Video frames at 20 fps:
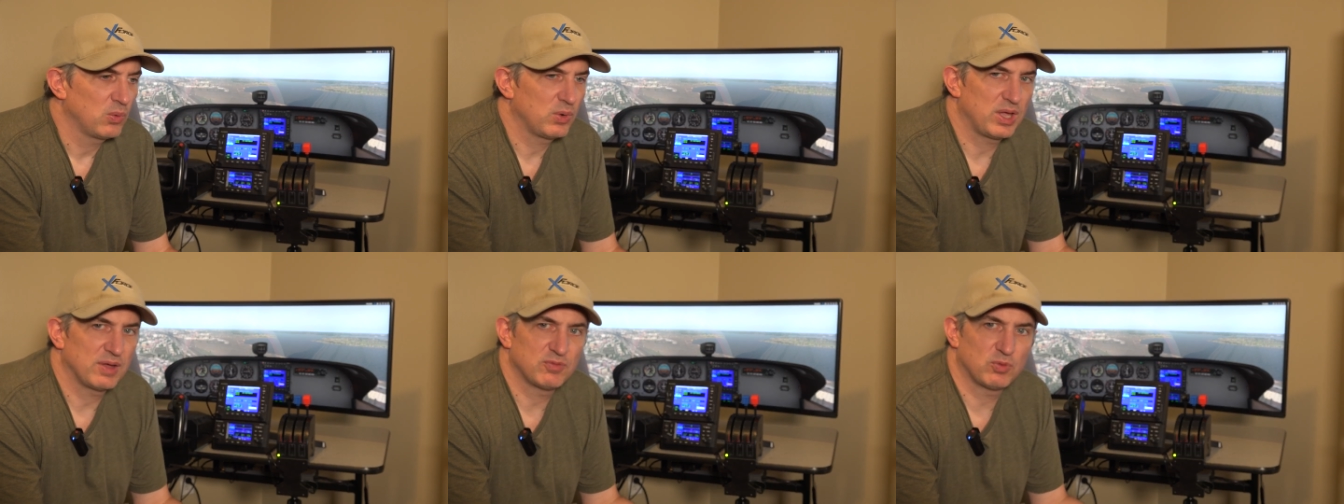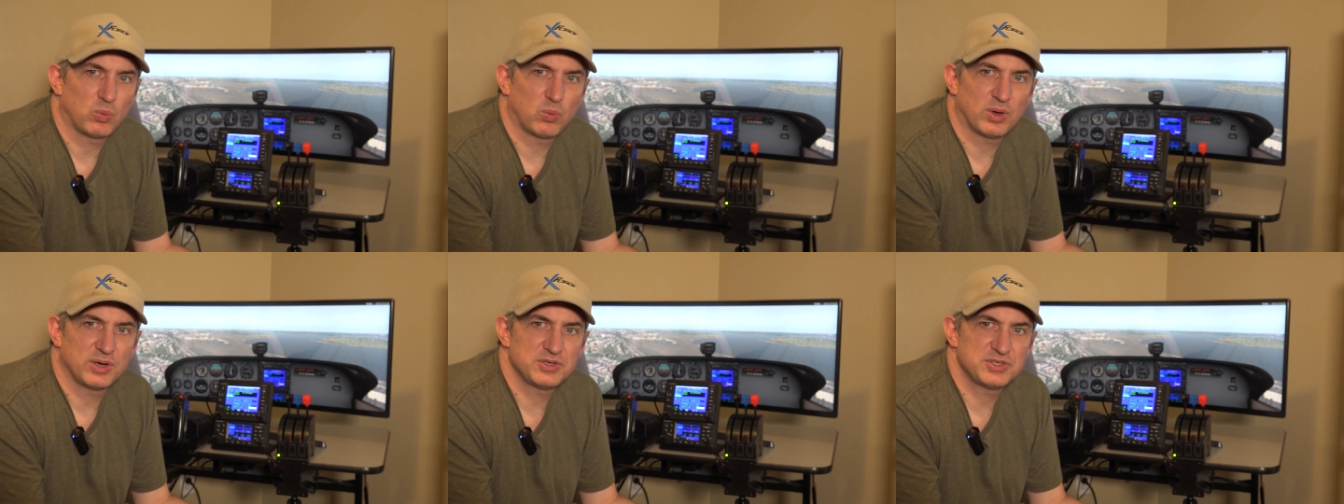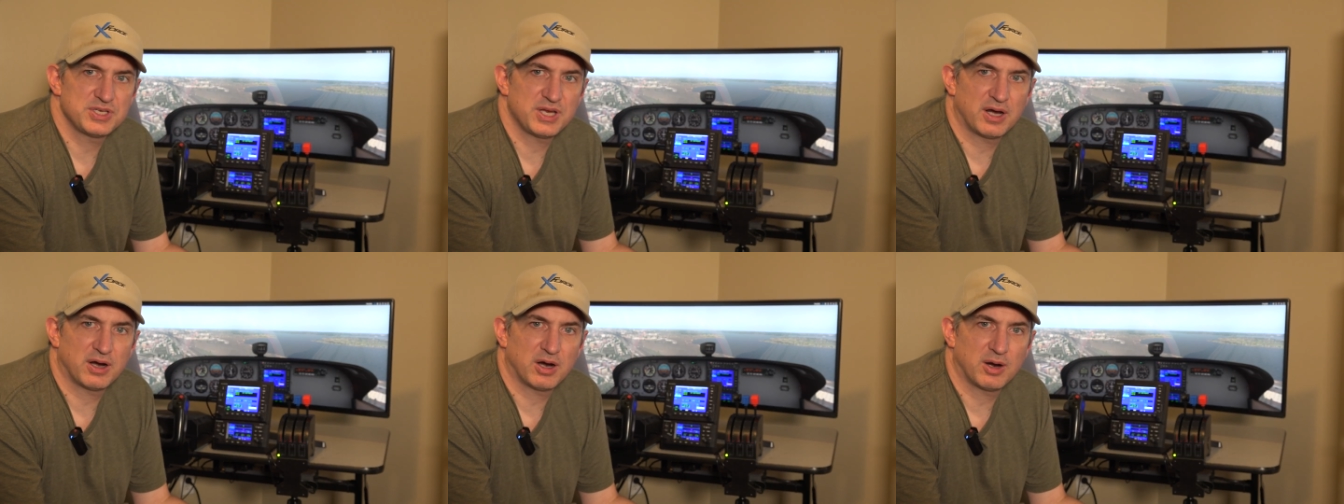We have a
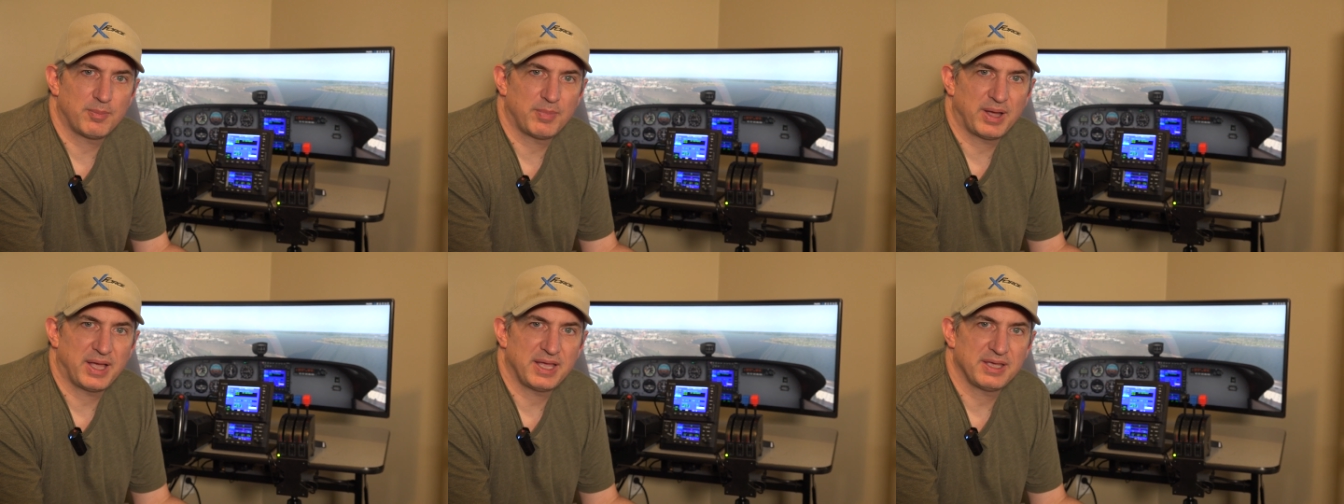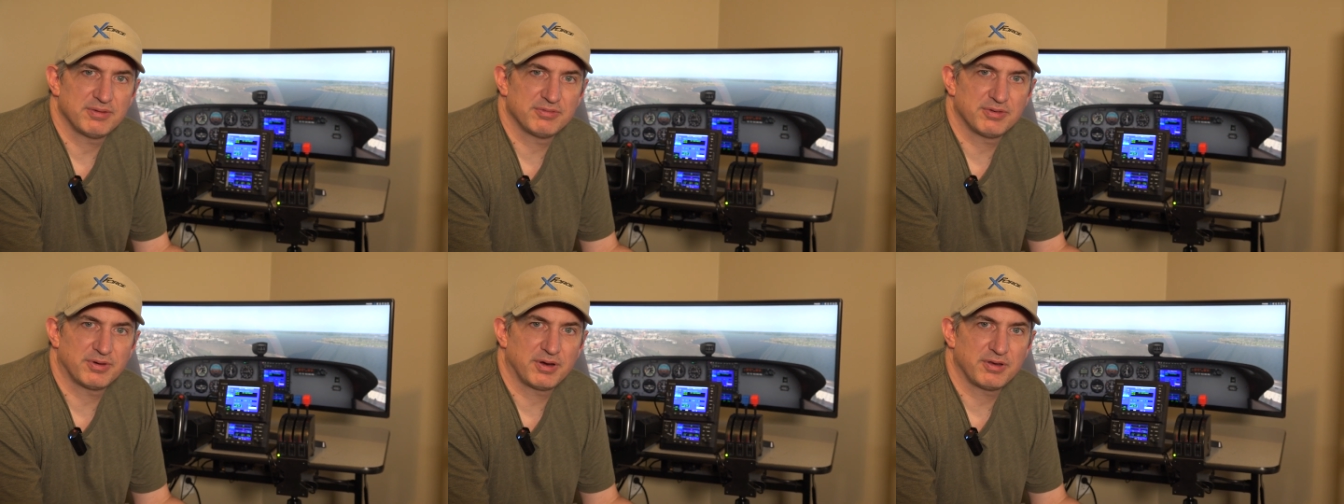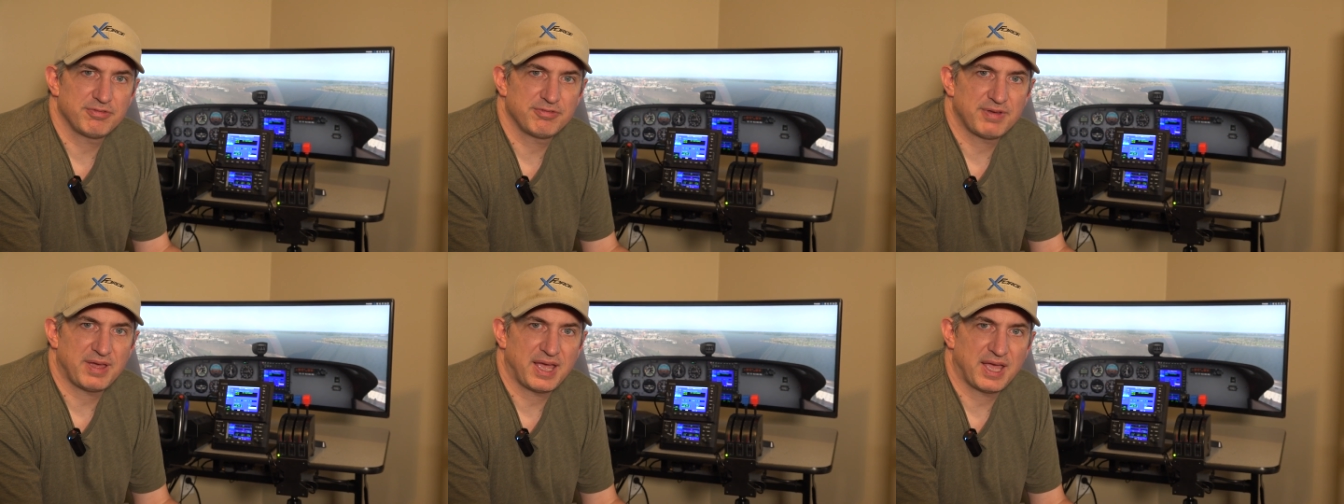one terabyte,
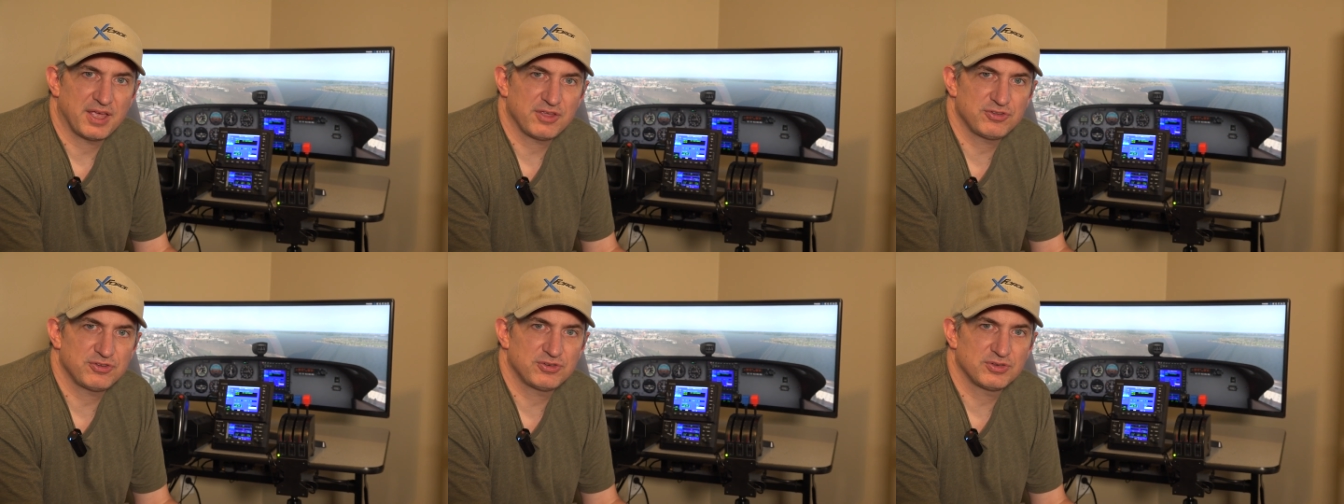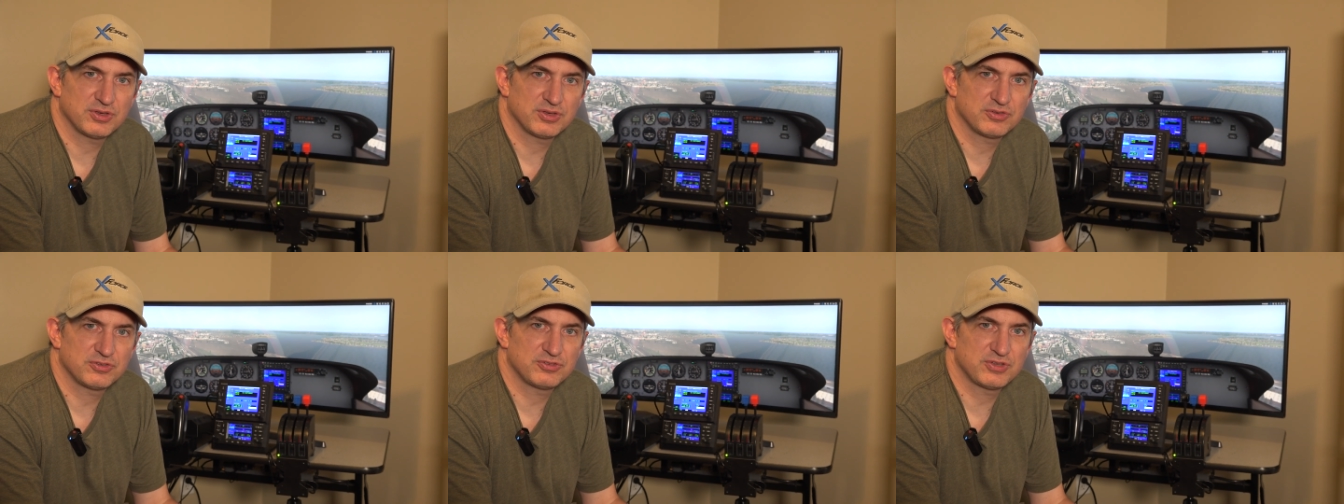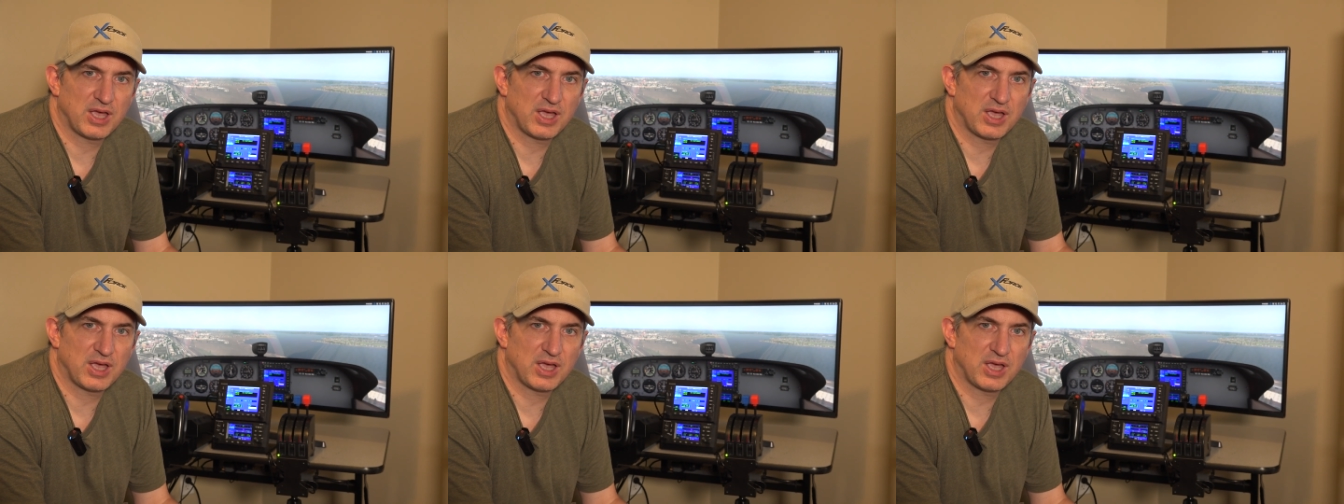very fast,